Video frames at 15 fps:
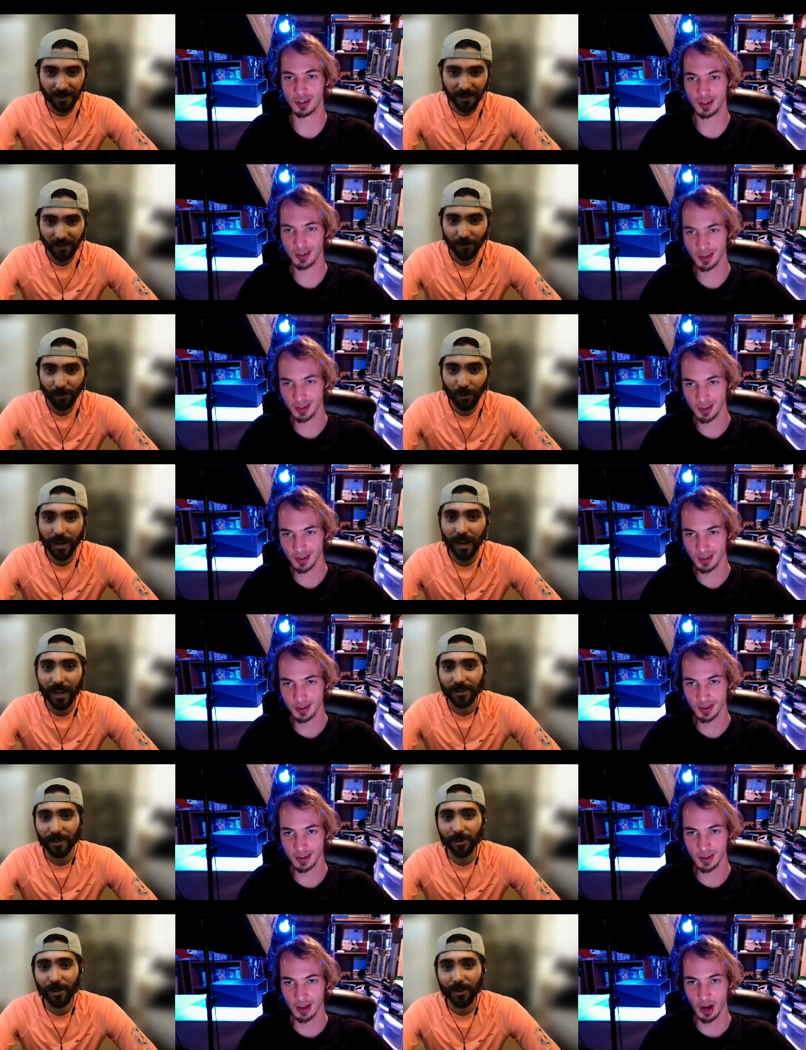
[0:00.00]
Speaker 1: of what I
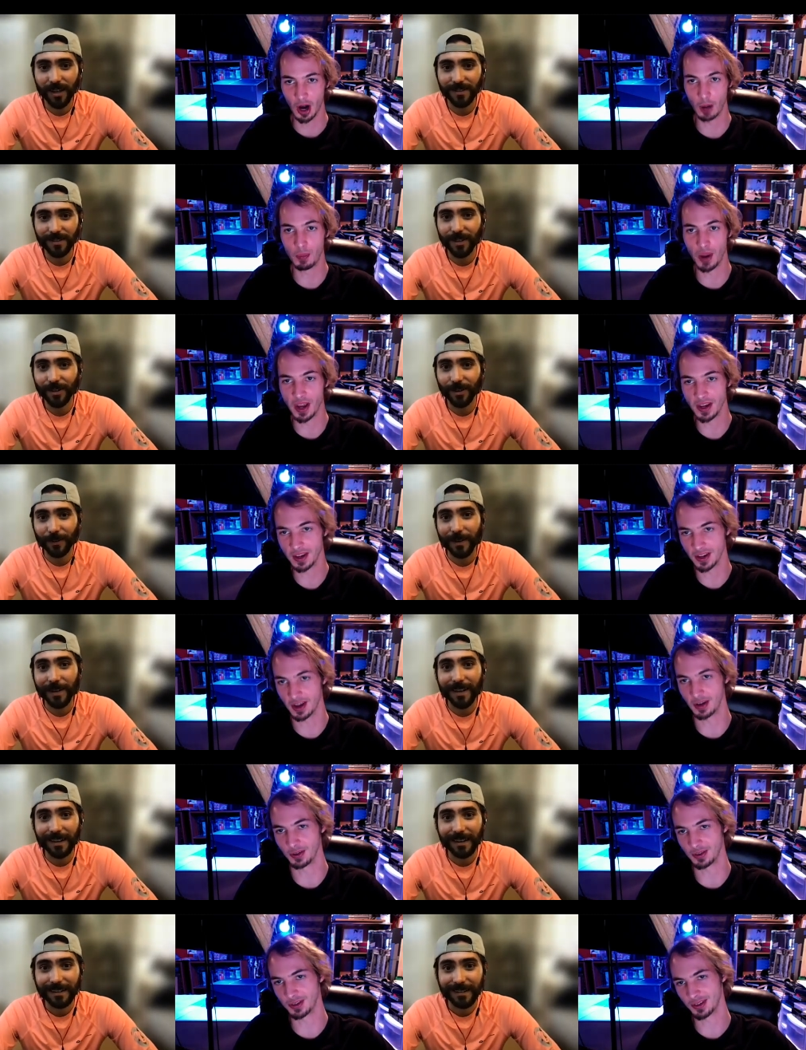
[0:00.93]
do as a
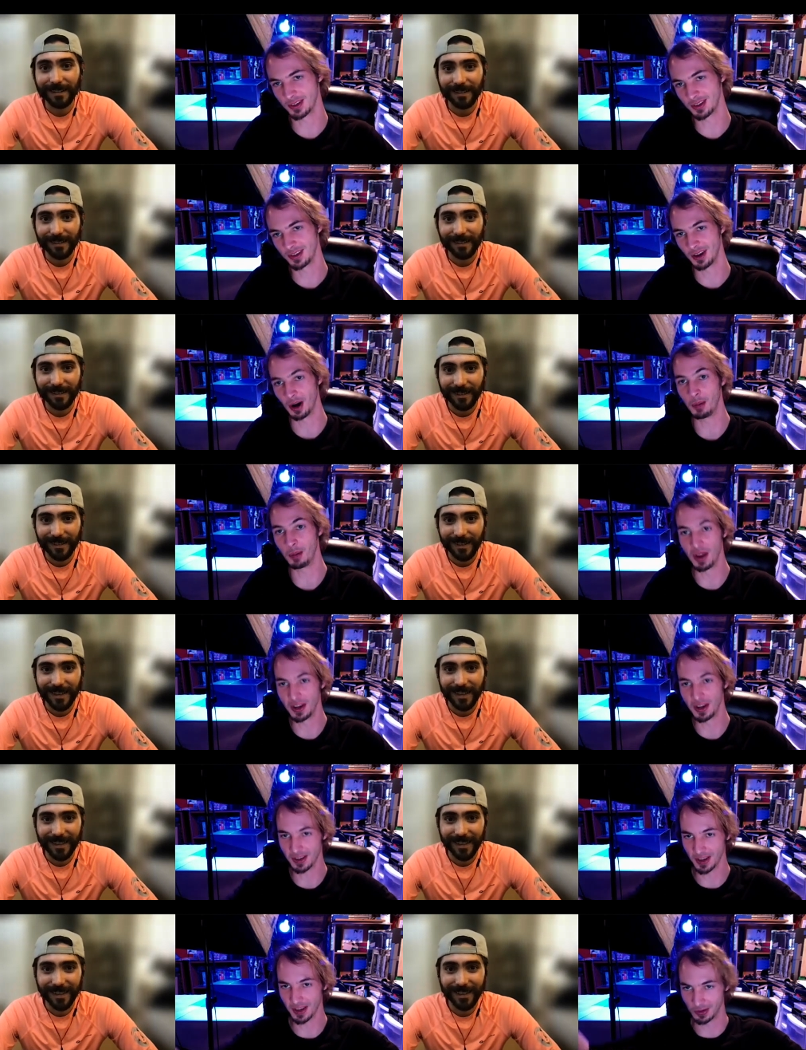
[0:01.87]
career. Accounts, our
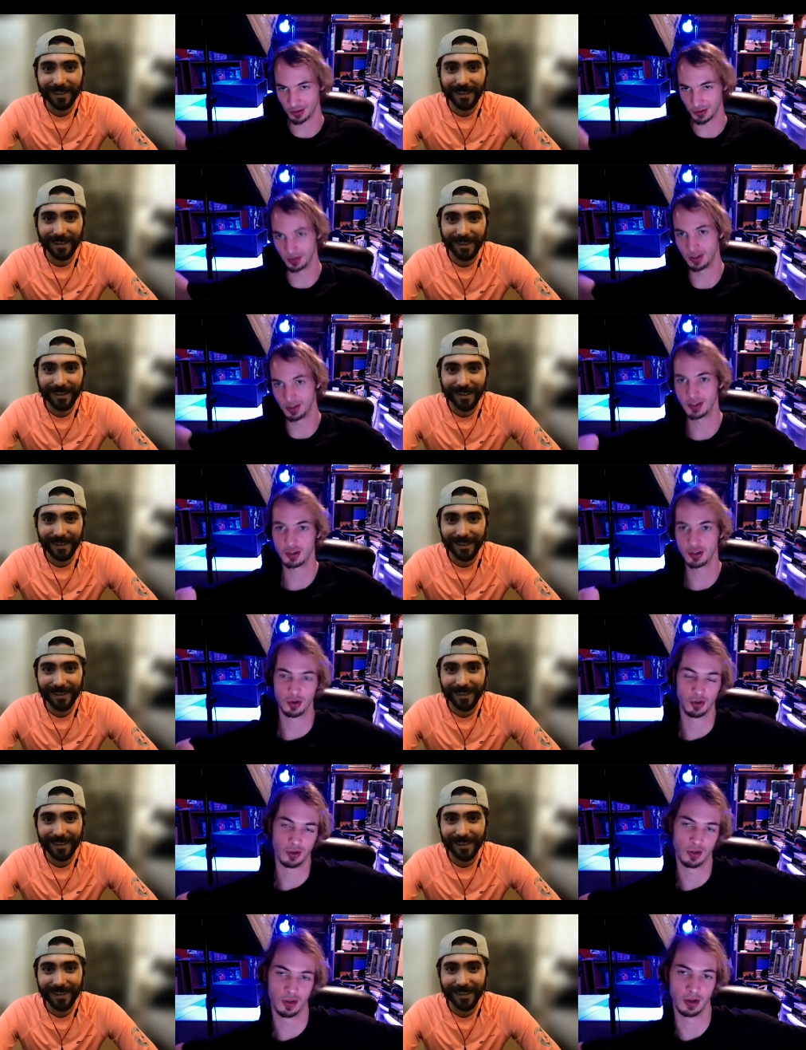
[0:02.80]
bank accounts are
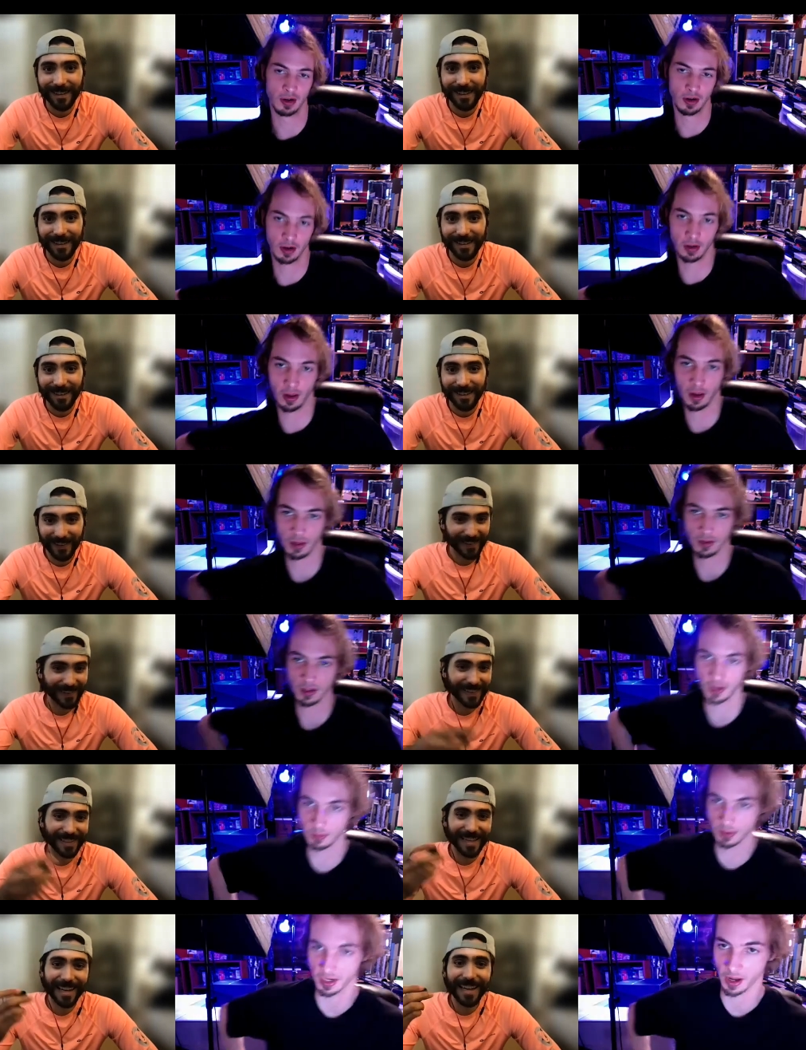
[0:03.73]
digital. Uh, a lot of
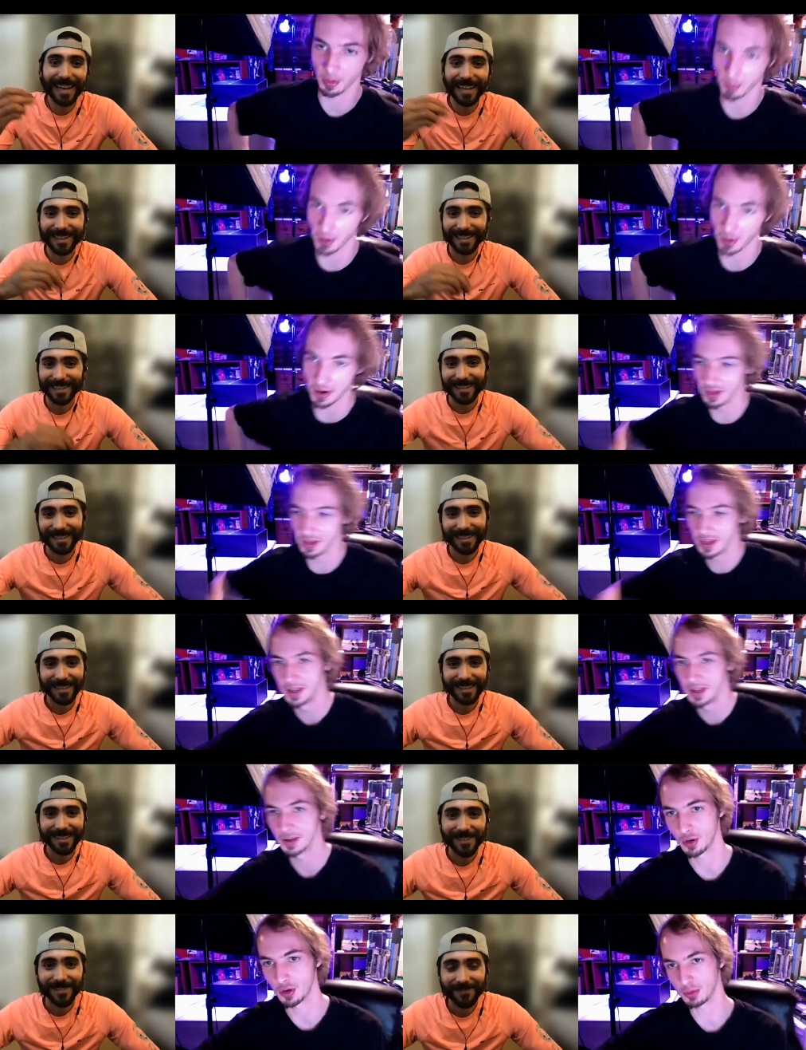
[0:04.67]
oh yeah,
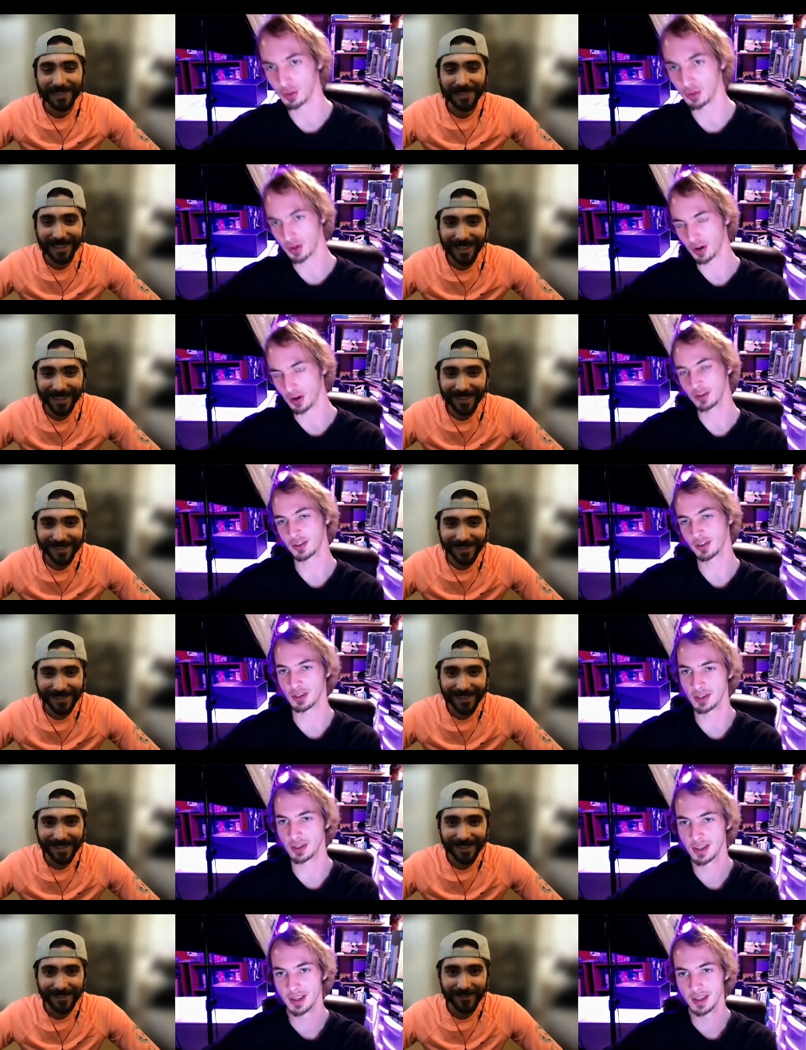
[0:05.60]
crypto. You know?
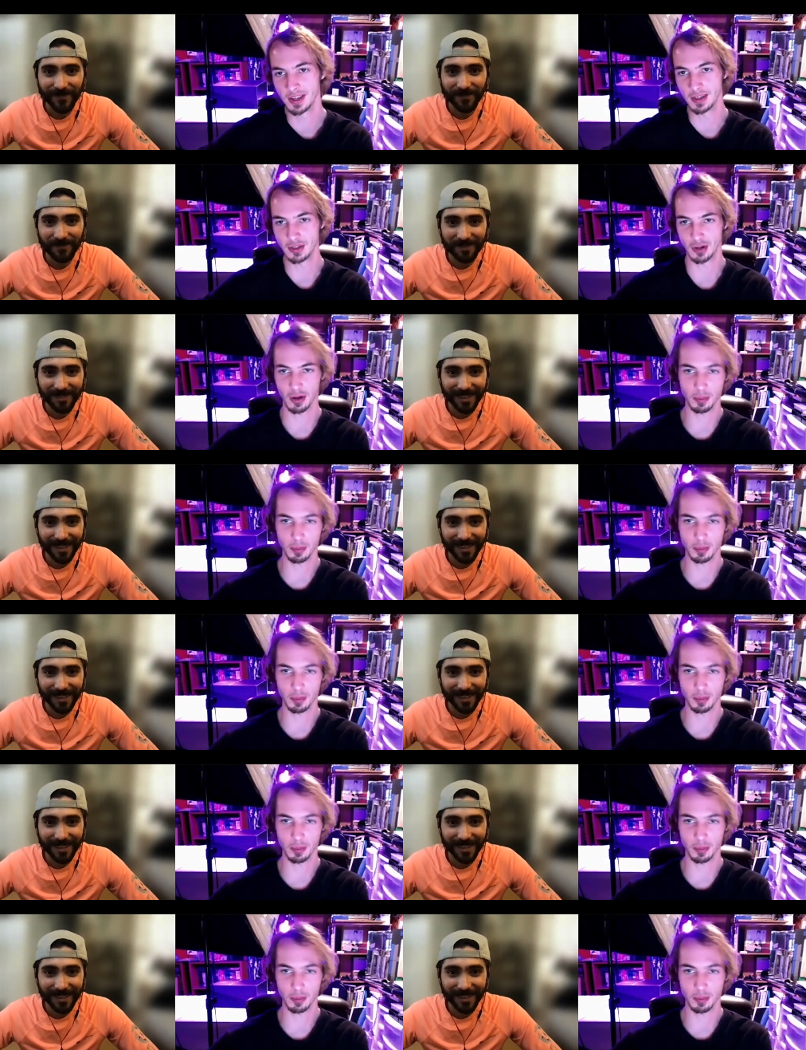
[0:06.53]
it's all